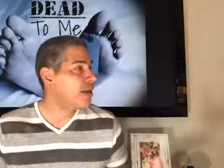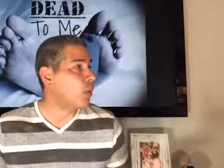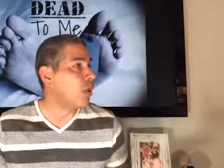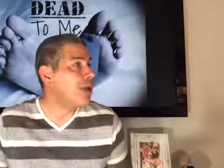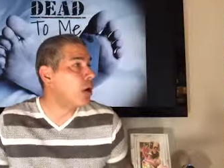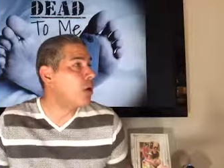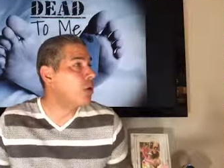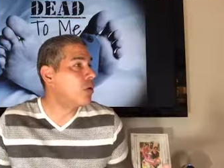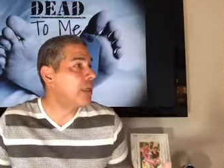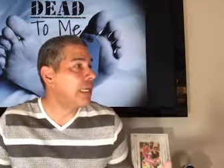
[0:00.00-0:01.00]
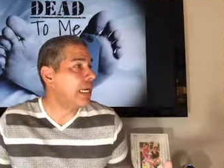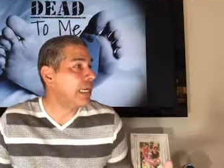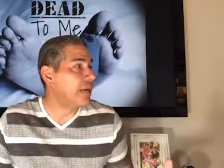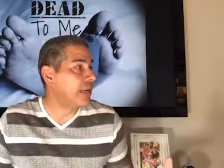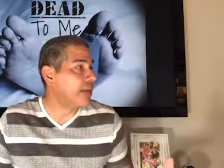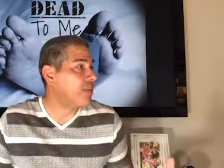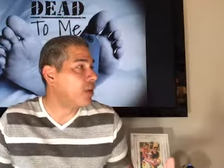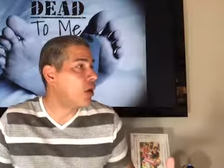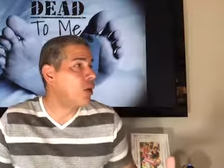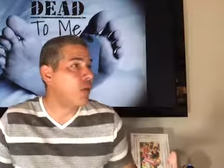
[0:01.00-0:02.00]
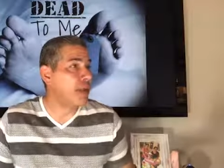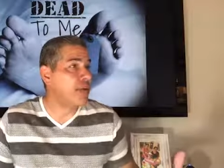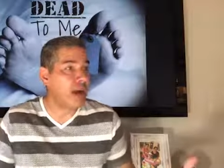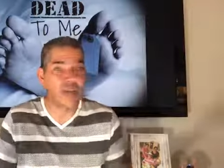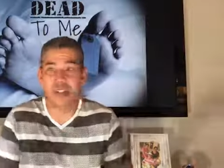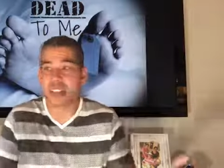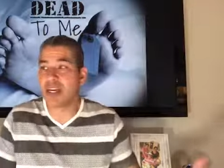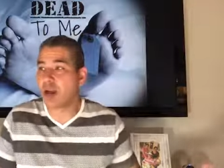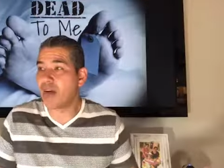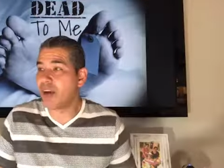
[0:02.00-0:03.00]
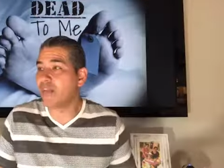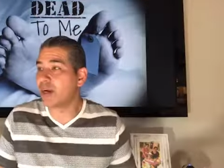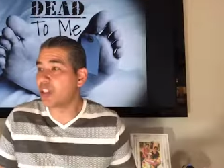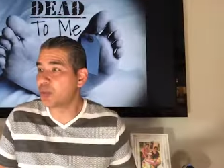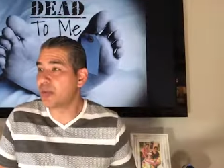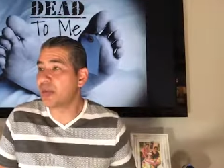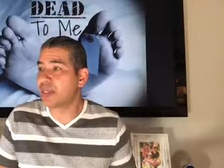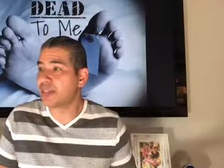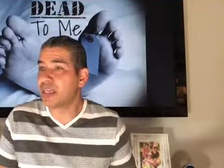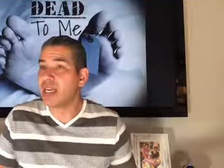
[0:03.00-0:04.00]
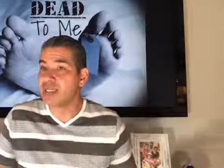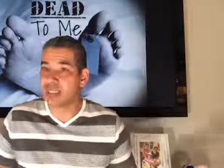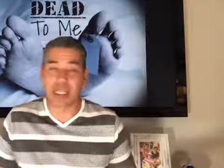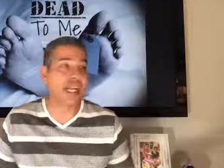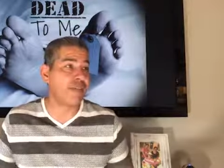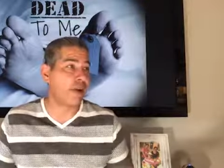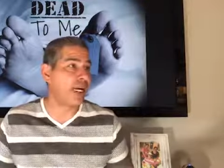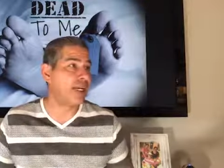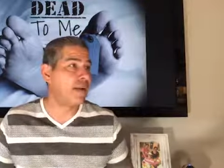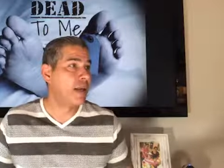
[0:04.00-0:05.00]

And we know, even though none of us here have ever experienced slavery,